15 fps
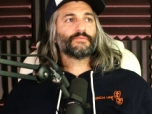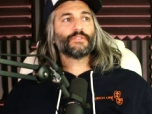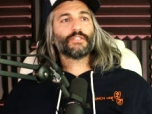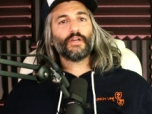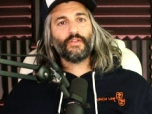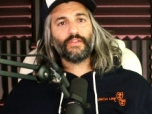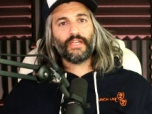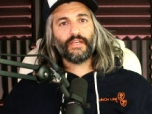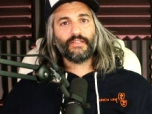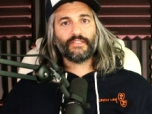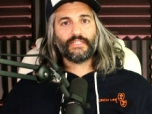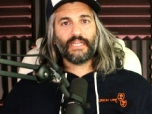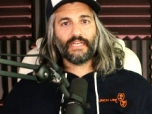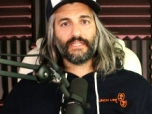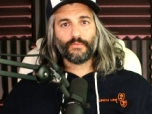We'll go there. You
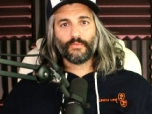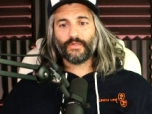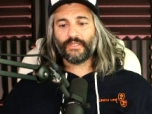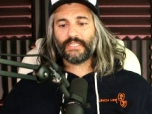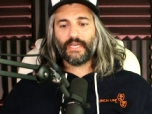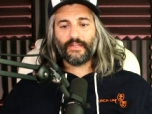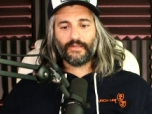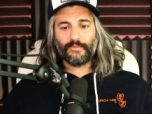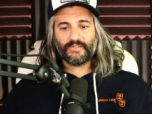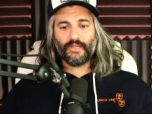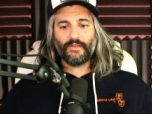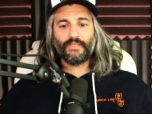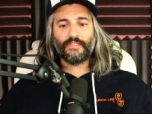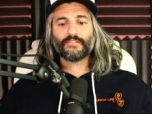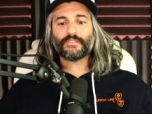get the workout. I'm
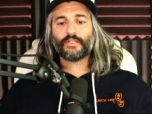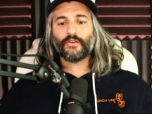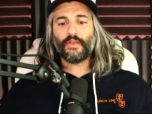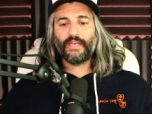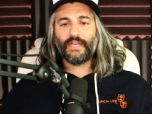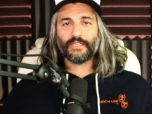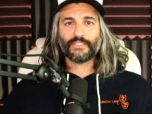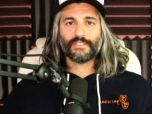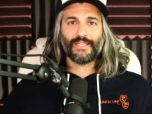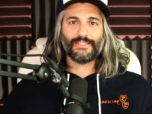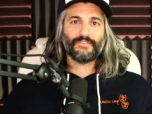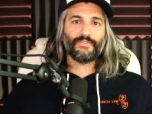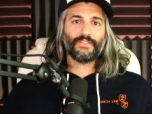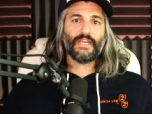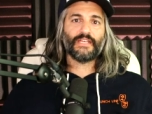telling you, it's a great exercise.
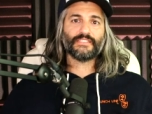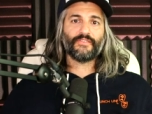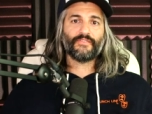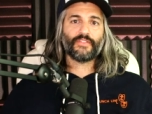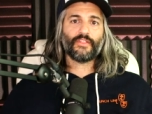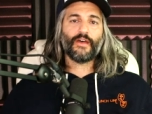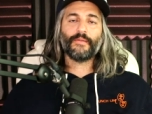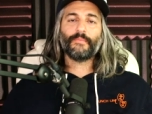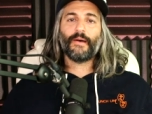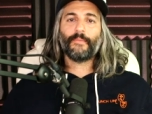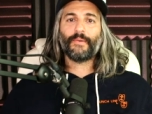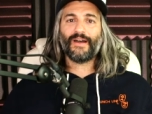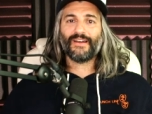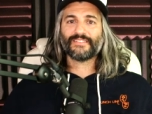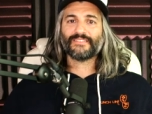If you guys ever thought about
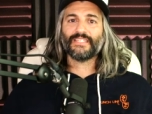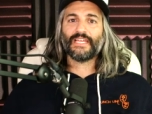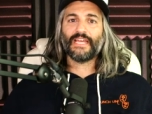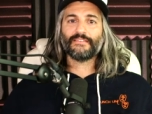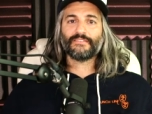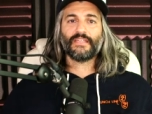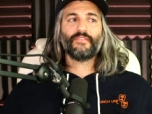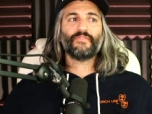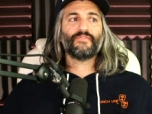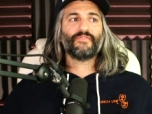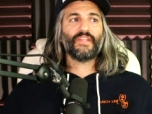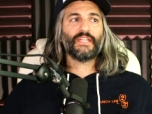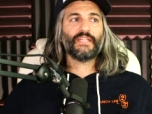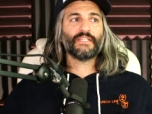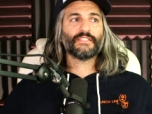boxing as a
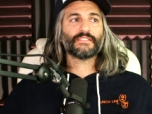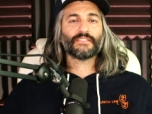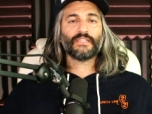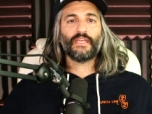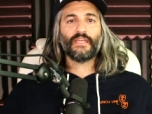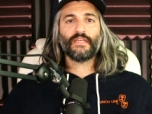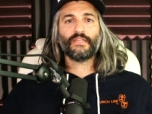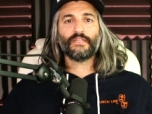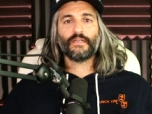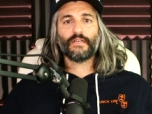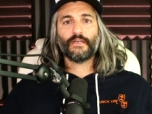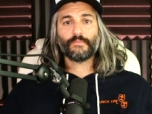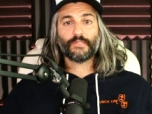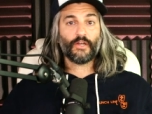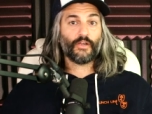fitness and
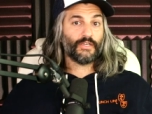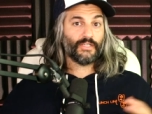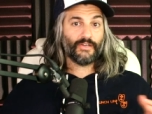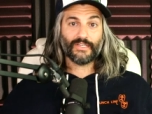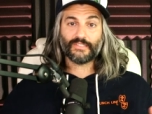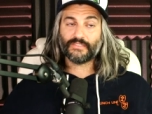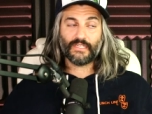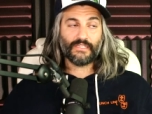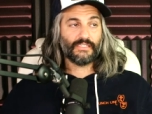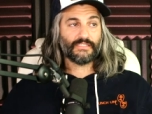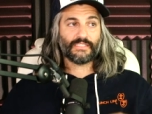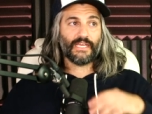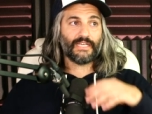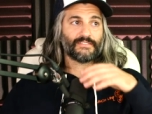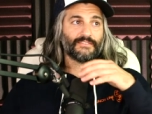cardio exercise,
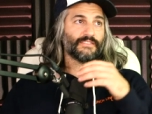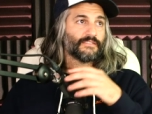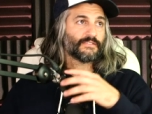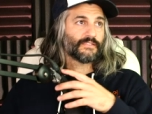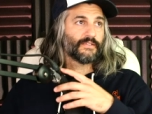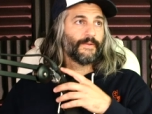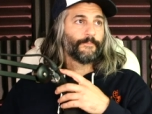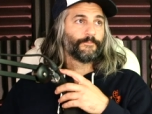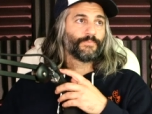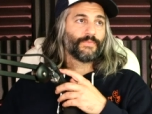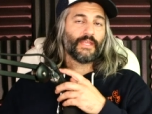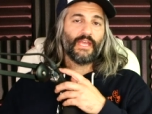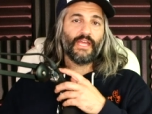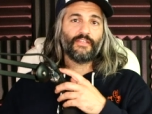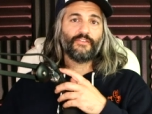it's excellent.
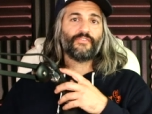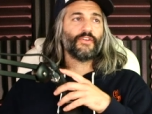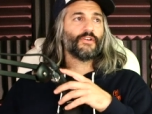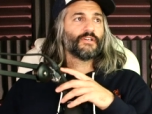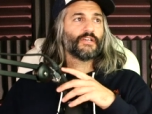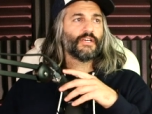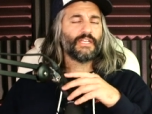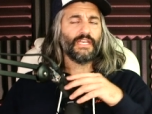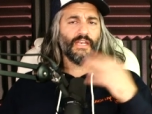And you feel good.